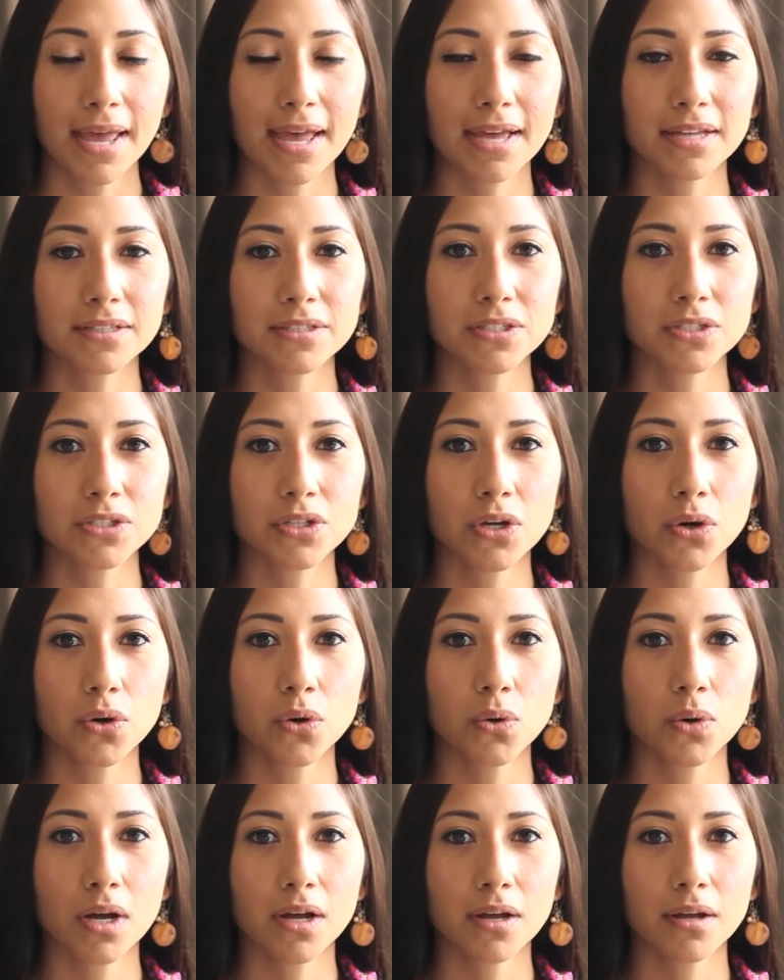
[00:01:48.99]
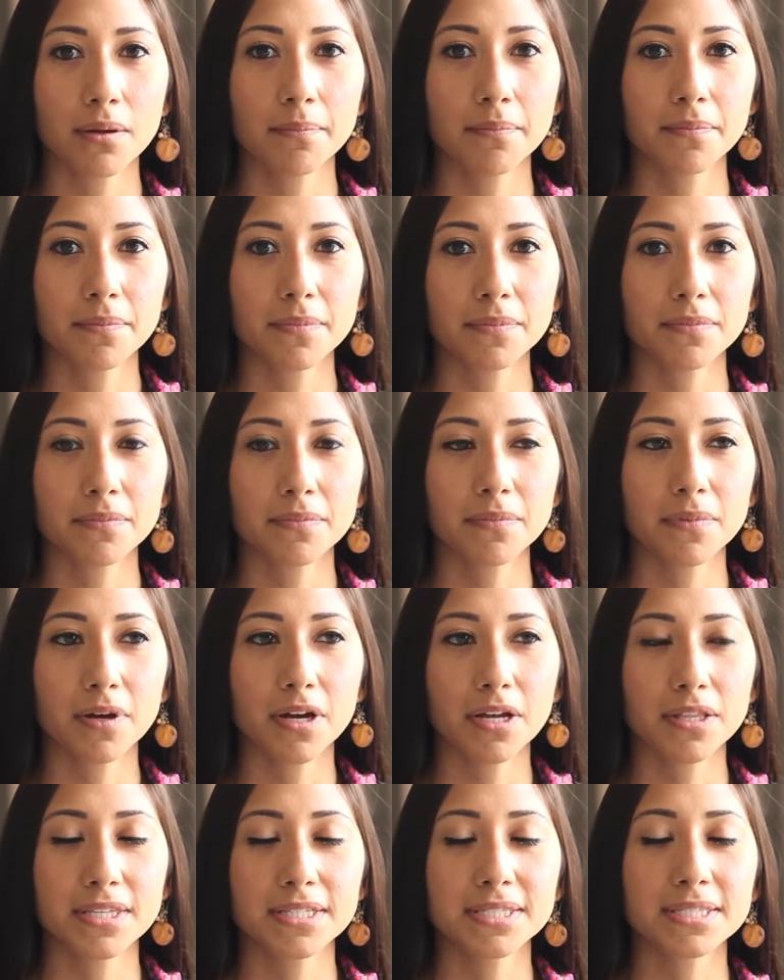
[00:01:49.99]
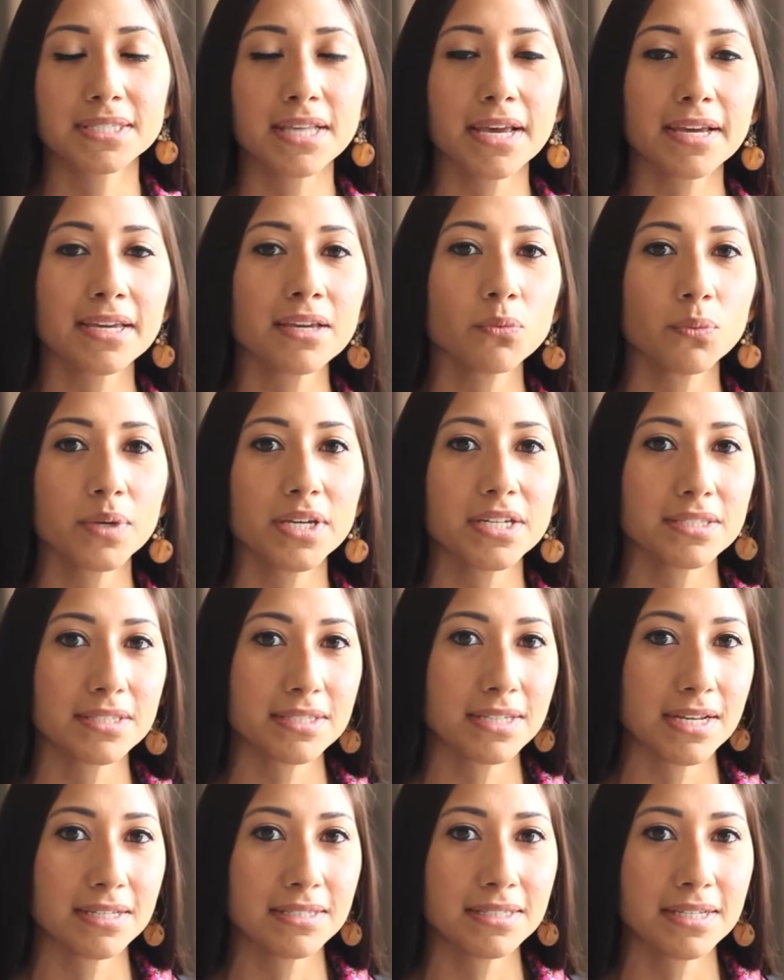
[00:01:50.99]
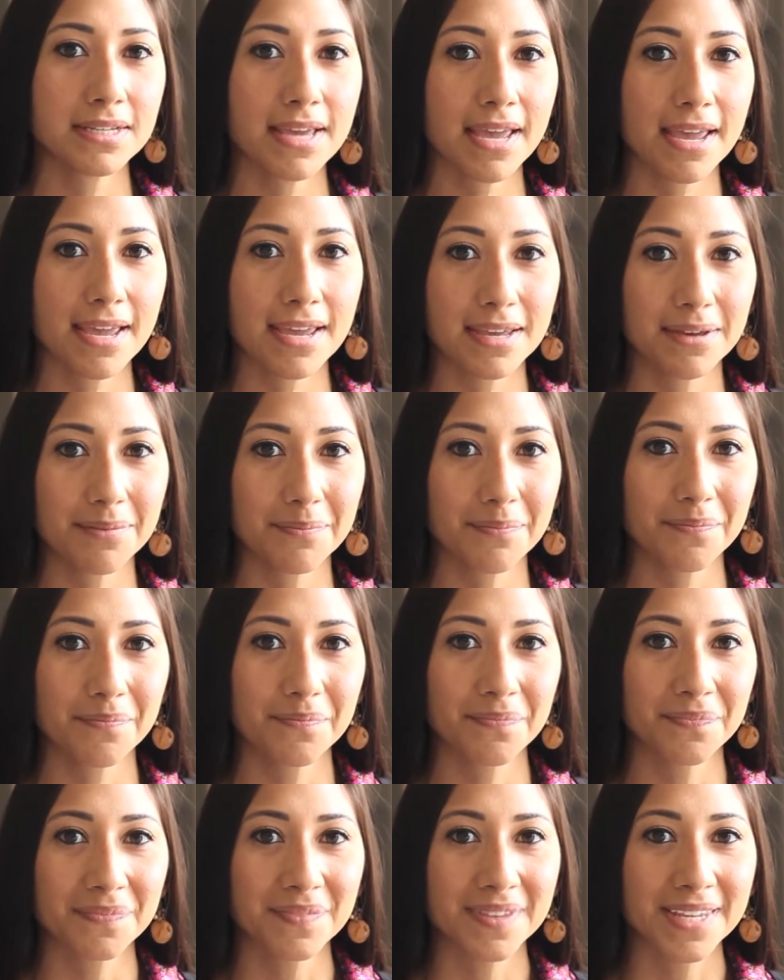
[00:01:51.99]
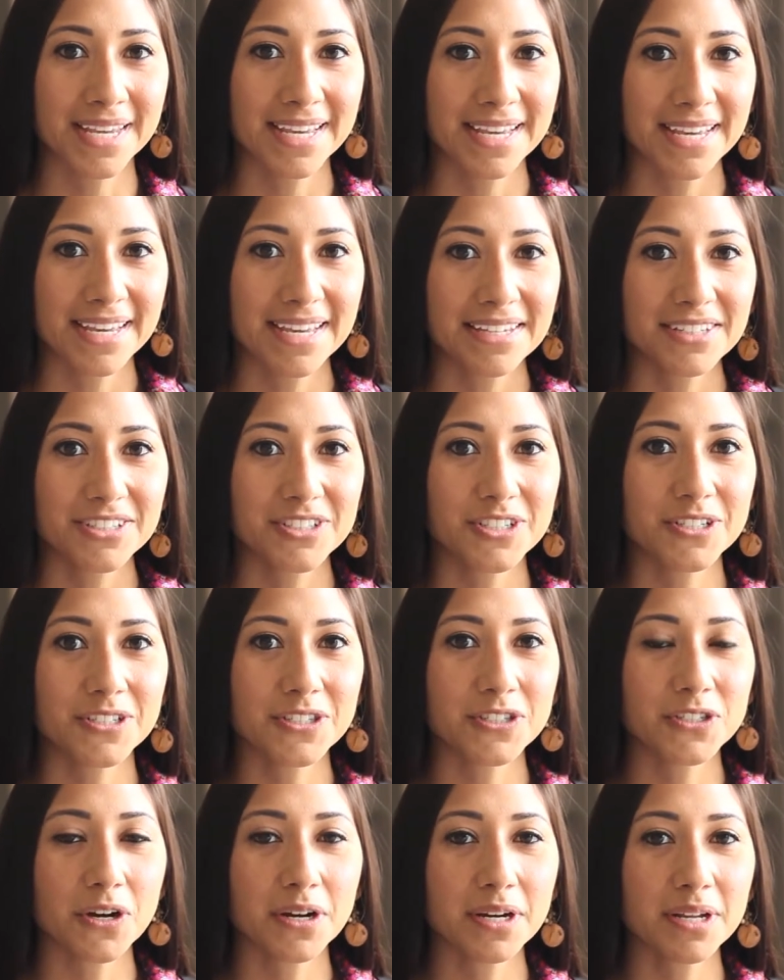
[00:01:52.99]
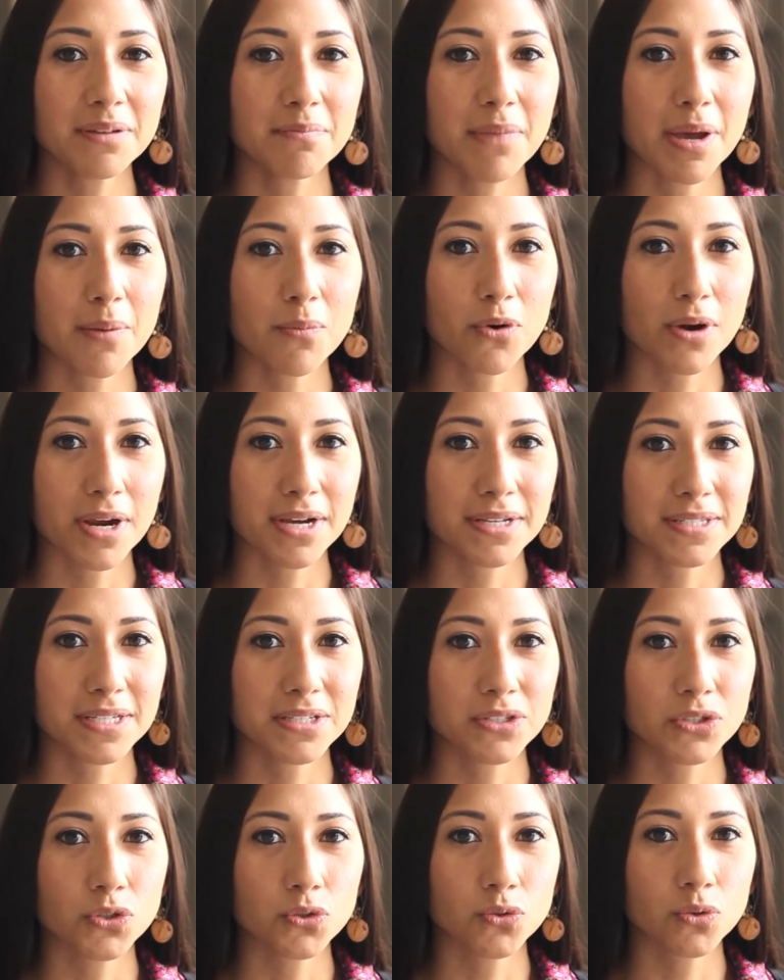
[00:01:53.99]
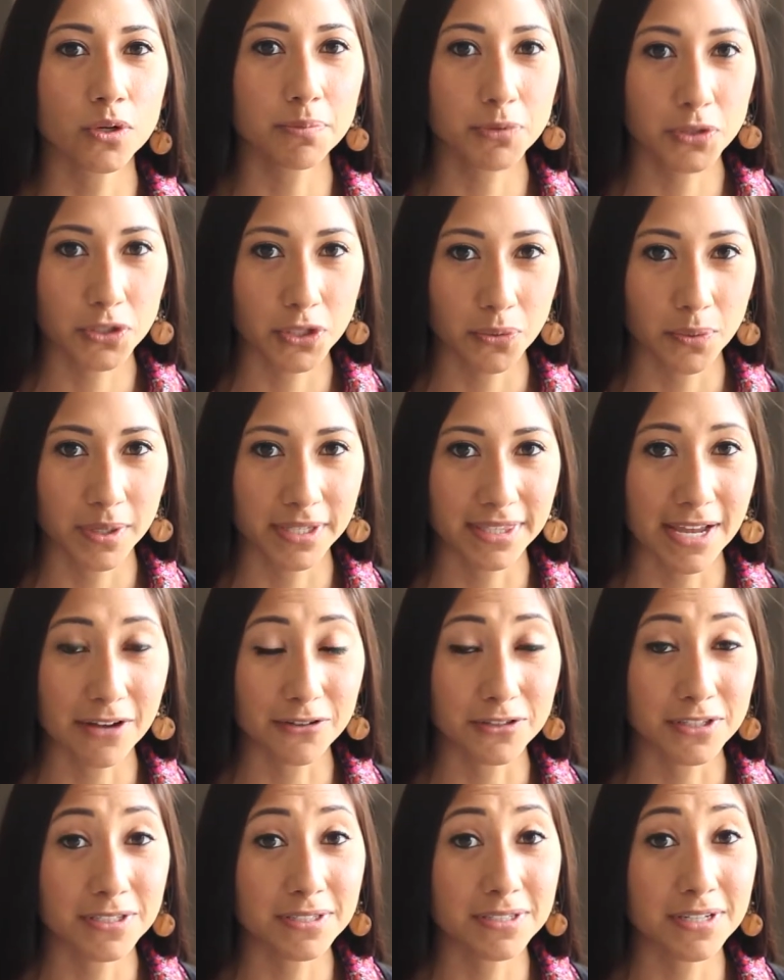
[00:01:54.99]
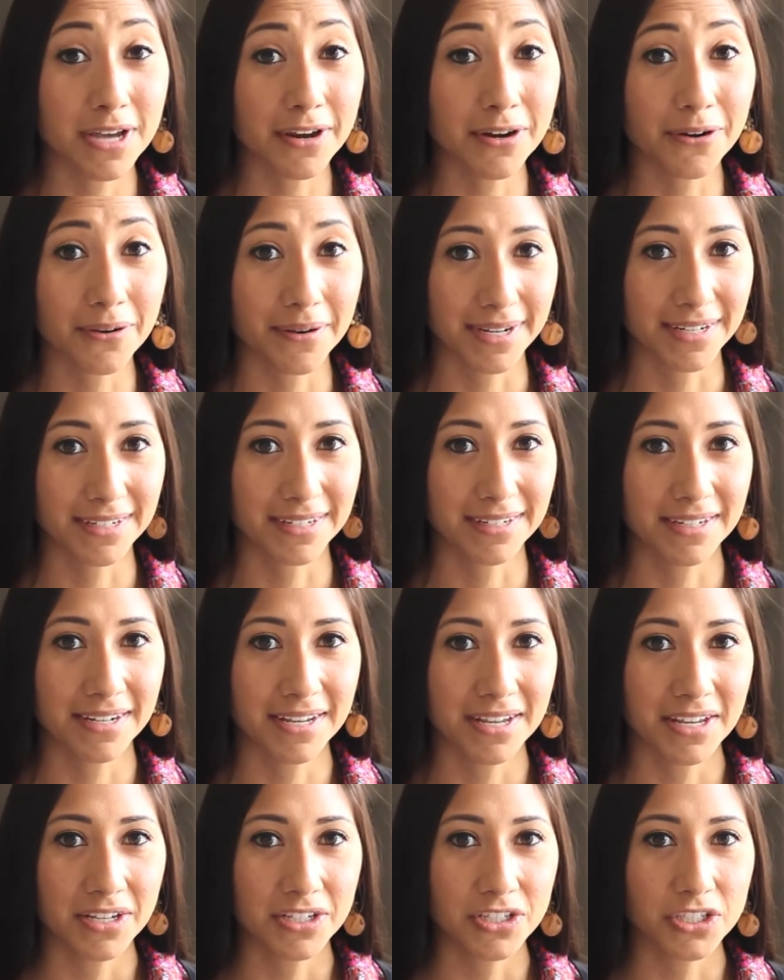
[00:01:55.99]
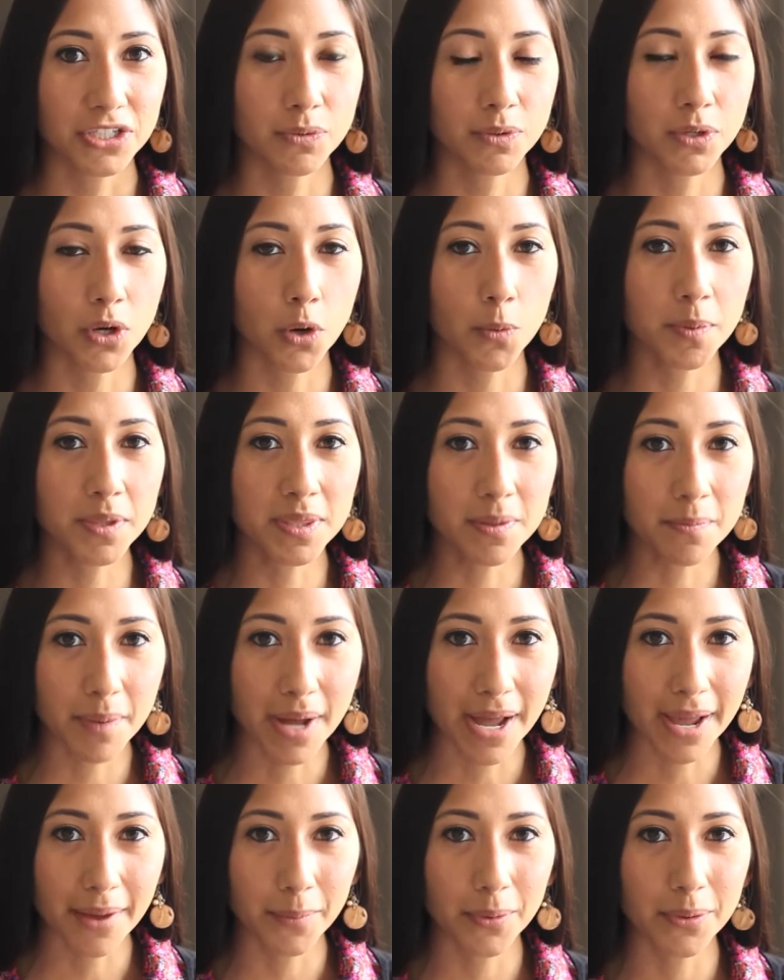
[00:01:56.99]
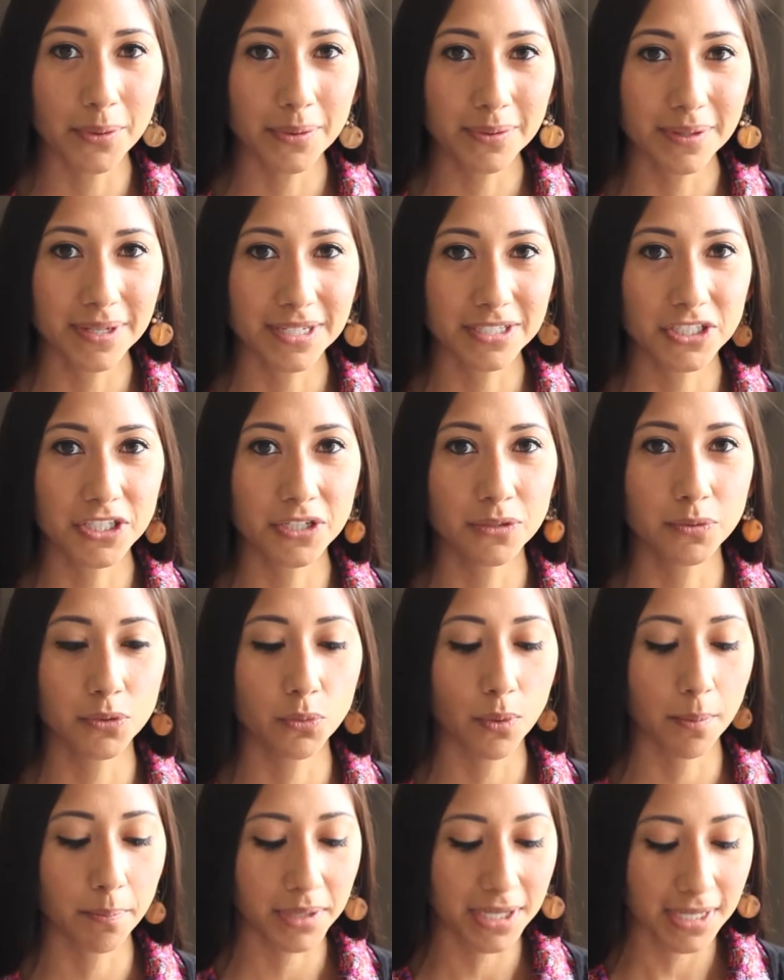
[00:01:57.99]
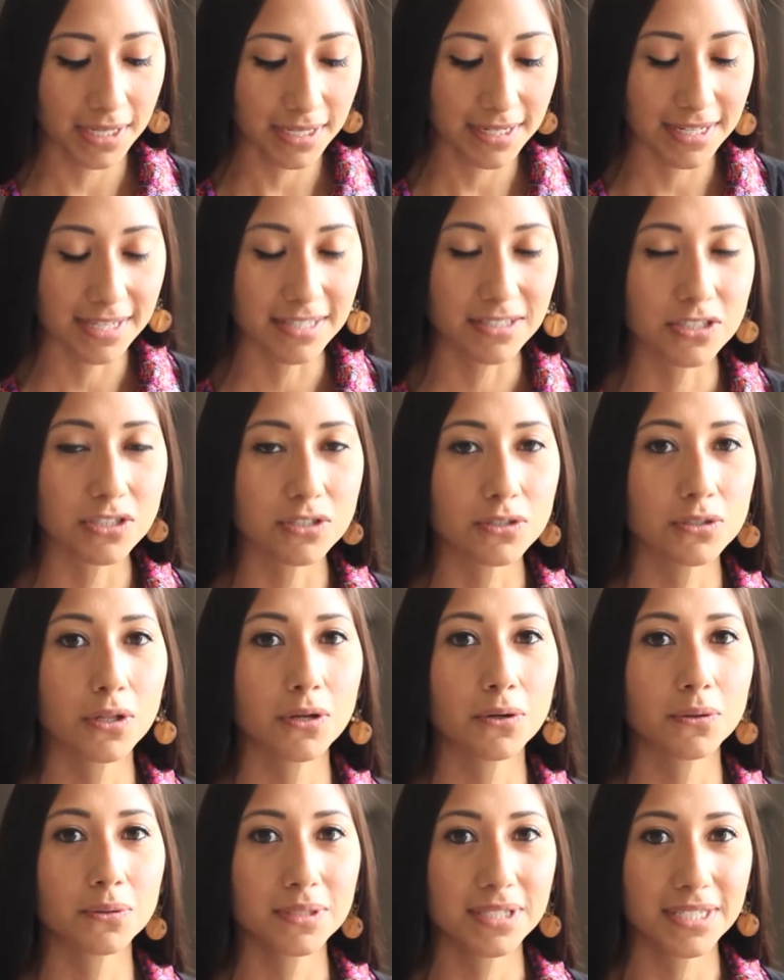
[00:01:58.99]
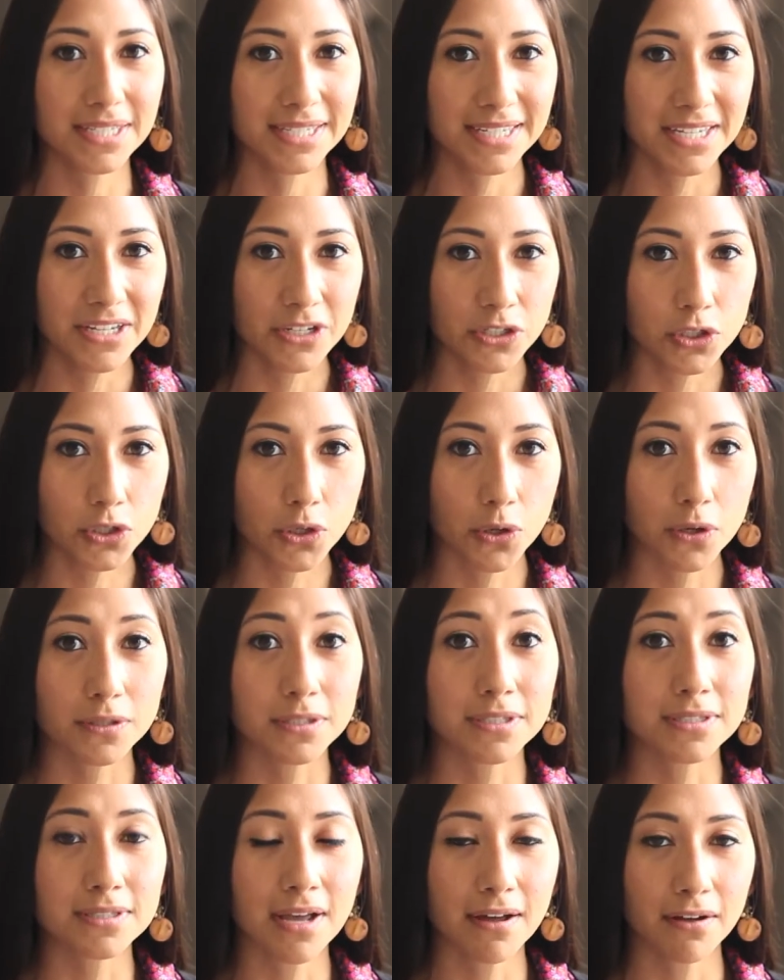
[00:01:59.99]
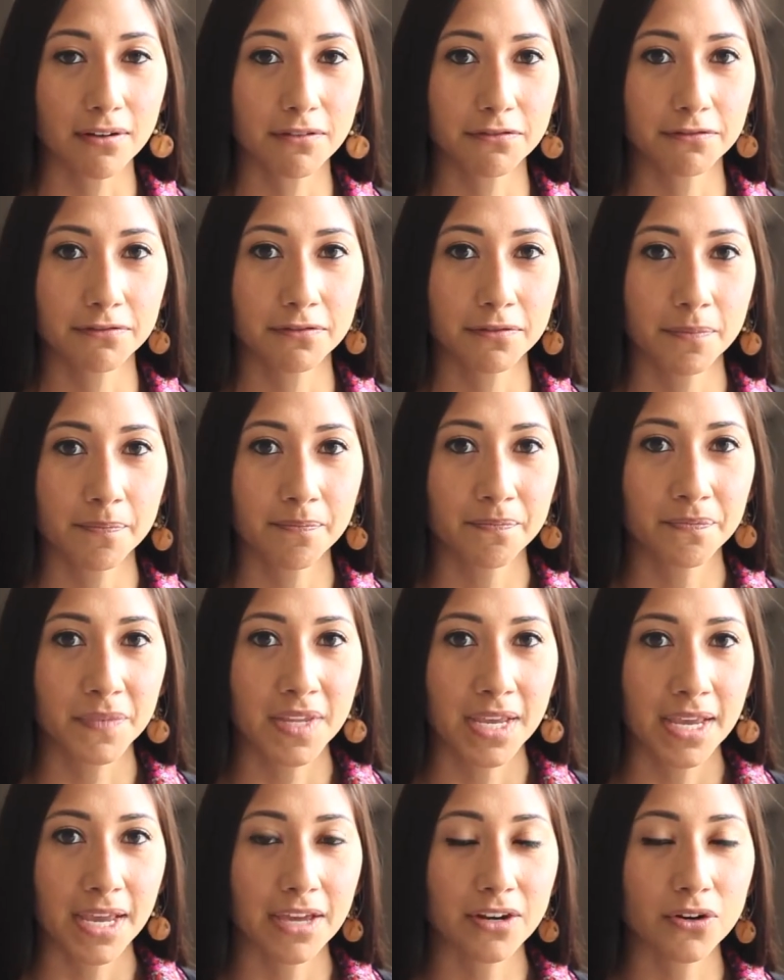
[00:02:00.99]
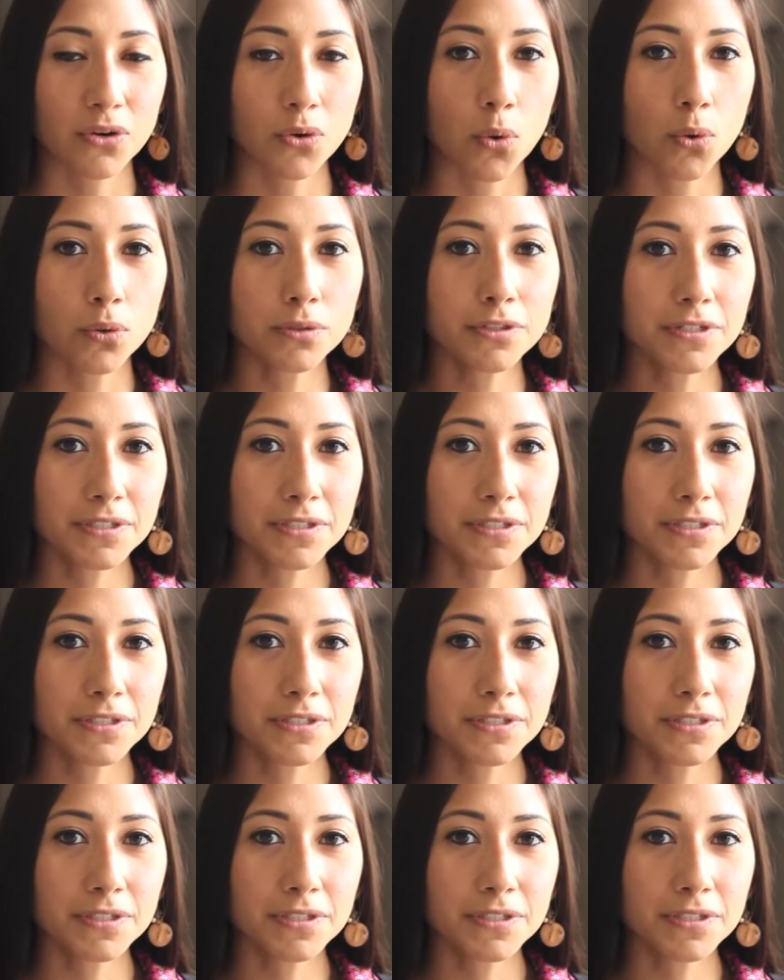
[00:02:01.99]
And so um, on the second week Stacy came, she started memorizing scripture without stuttering. She would open the Bible and she would repeat it slowly to herself. And her older